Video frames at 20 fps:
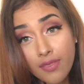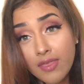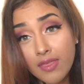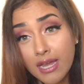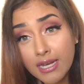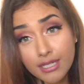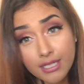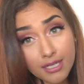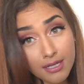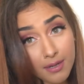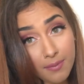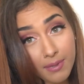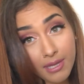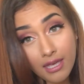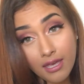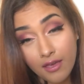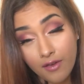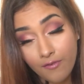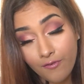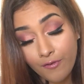And that is going to
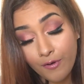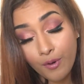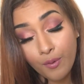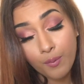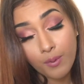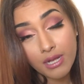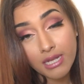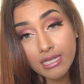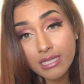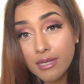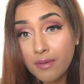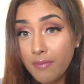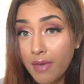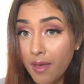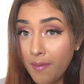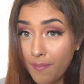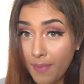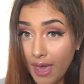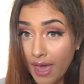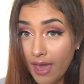be it for what's in
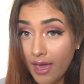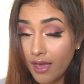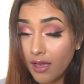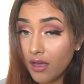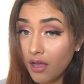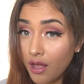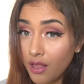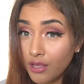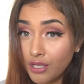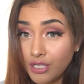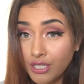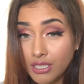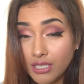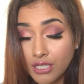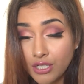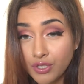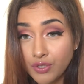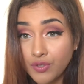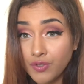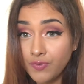my bag college
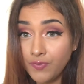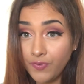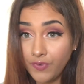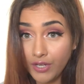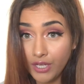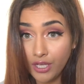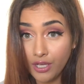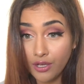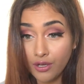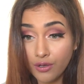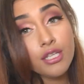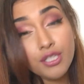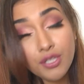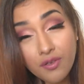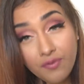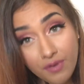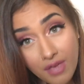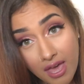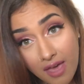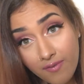essentials video.
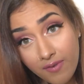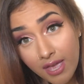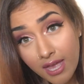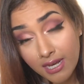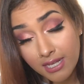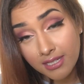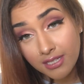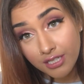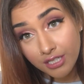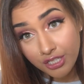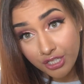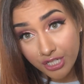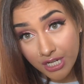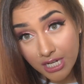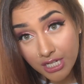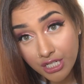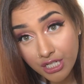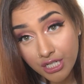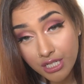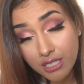So if you have any
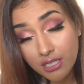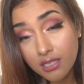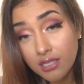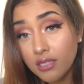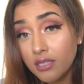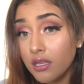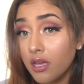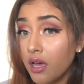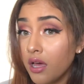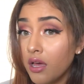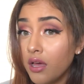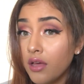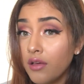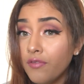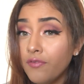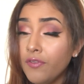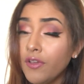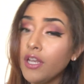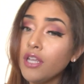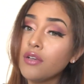suggestions
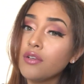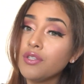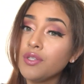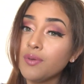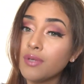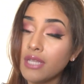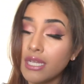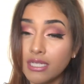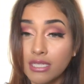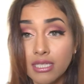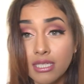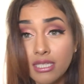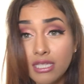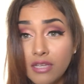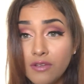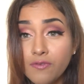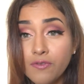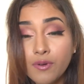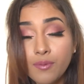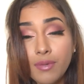of videos you would like to
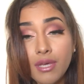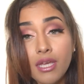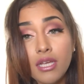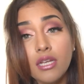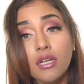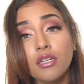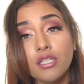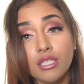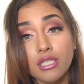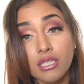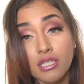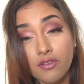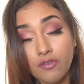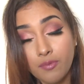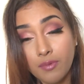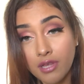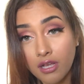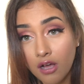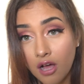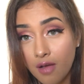see from me, just leave
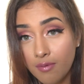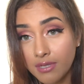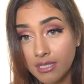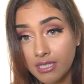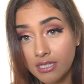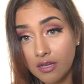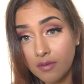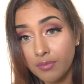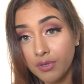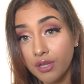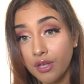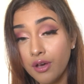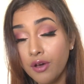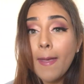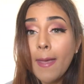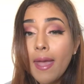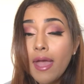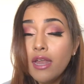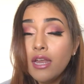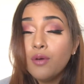them in the comments down below.
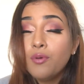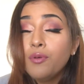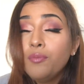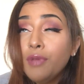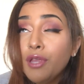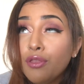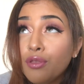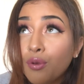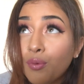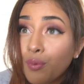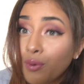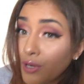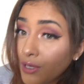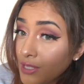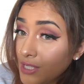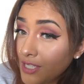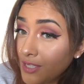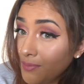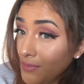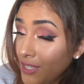And it would mean the
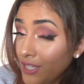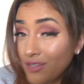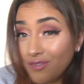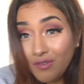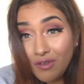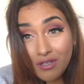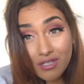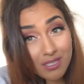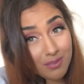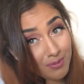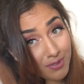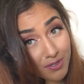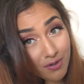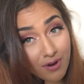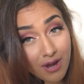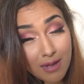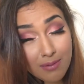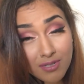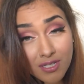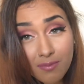world to me if you
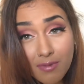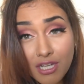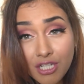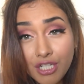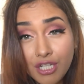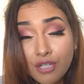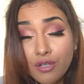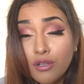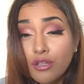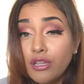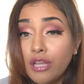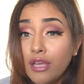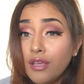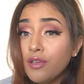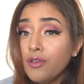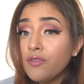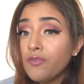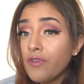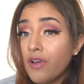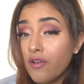subscribe to my channel.
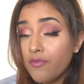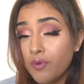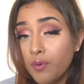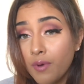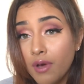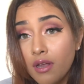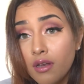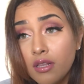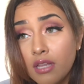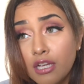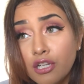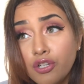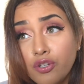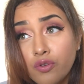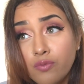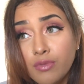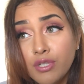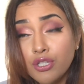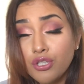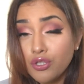Thank you for everyone that
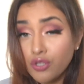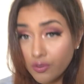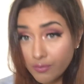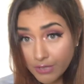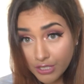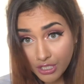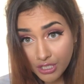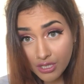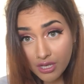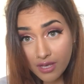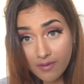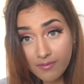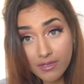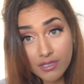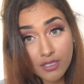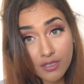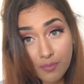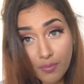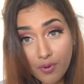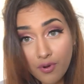showed me so much love
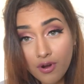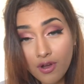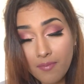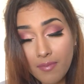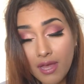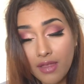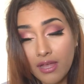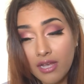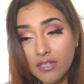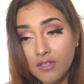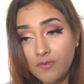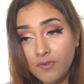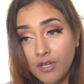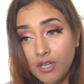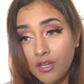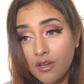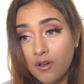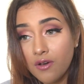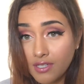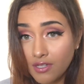and support on my last
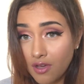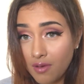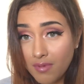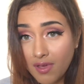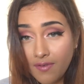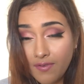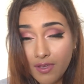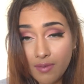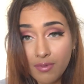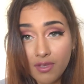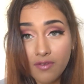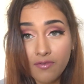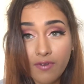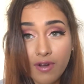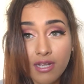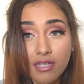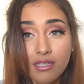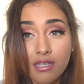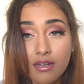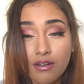video. To all my family and
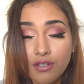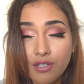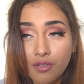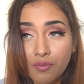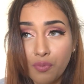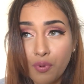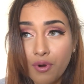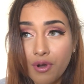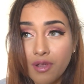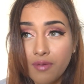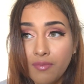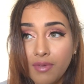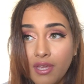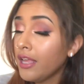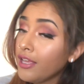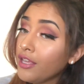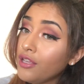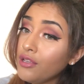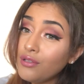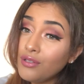friends that are supporting me,
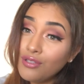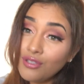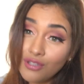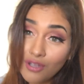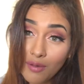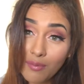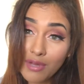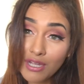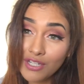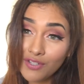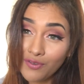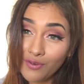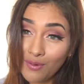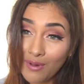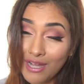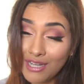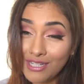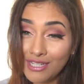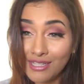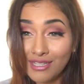thank you so much for
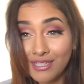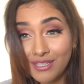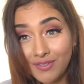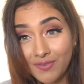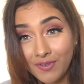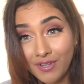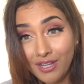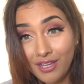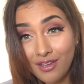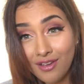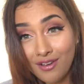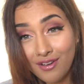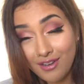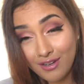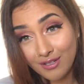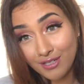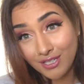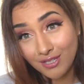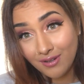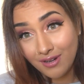watching this video,
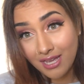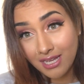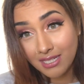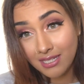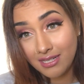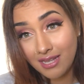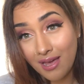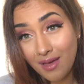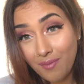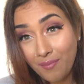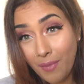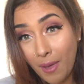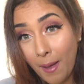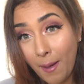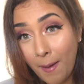and until next time.